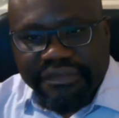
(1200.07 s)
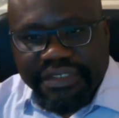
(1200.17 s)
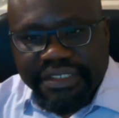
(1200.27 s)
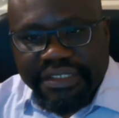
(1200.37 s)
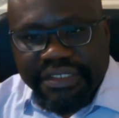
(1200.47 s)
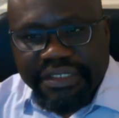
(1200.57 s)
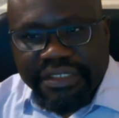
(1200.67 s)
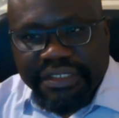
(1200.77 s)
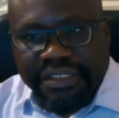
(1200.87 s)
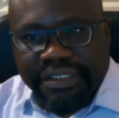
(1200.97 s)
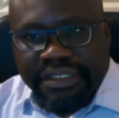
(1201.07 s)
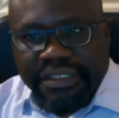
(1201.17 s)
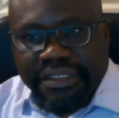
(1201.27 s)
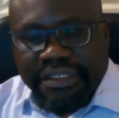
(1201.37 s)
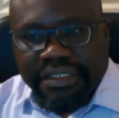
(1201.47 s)
if we,
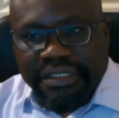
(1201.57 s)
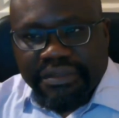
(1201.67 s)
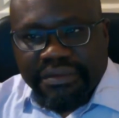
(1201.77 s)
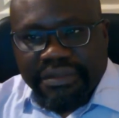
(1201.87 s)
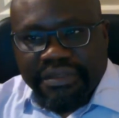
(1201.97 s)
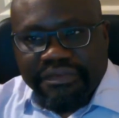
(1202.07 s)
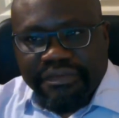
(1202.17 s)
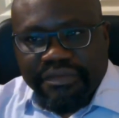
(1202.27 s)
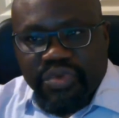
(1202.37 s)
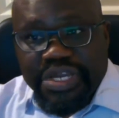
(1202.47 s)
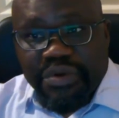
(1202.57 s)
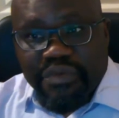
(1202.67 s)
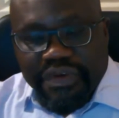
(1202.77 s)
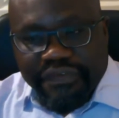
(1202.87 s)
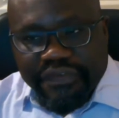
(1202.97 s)
if we are
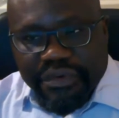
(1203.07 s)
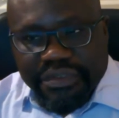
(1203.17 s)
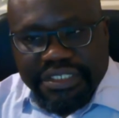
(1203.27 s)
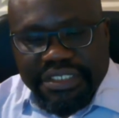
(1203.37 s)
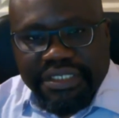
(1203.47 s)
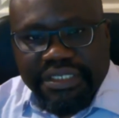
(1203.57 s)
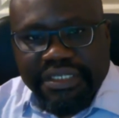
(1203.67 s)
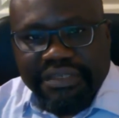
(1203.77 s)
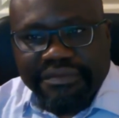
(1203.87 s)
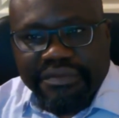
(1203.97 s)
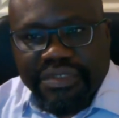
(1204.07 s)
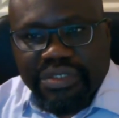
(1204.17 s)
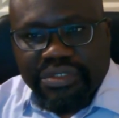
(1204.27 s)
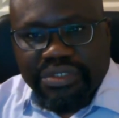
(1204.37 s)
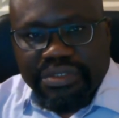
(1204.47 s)
over 40, if
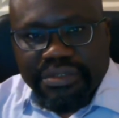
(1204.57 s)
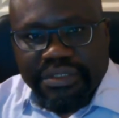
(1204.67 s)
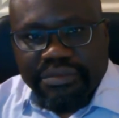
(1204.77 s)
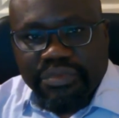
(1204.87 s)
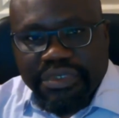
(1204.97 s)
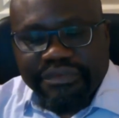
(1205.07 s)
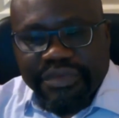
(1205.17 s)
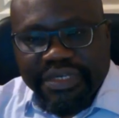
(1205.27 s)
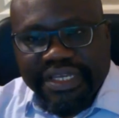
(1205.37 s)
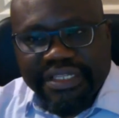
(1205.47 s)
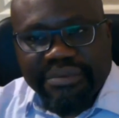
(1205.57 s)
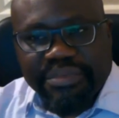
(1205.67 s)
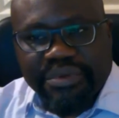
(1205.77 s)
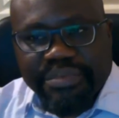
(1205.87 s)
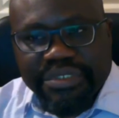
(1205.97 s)
we get our
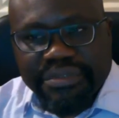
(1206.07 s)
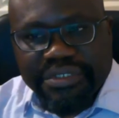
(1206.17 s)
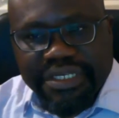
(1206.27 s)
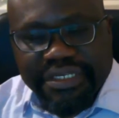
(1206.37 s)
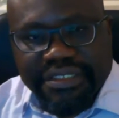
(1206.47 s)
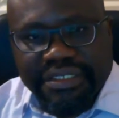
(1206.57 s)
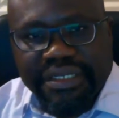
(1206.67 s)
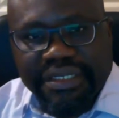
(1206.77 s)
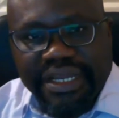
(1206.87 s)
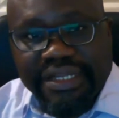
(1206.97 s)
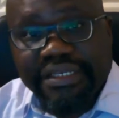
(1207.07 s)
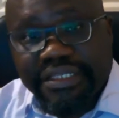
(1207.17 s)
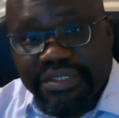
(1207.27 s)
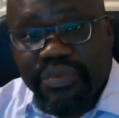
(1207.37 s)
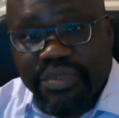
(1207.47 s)
blood pressure checked at
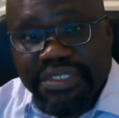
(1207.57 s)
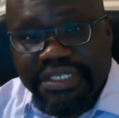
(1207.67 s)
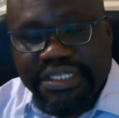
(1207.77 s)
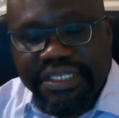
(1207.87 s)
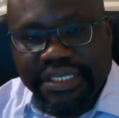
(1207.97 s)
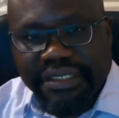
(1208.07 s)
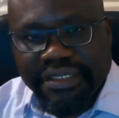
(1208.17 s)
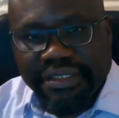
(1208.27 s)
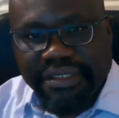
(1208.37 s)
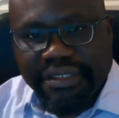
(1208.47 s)
least once a year.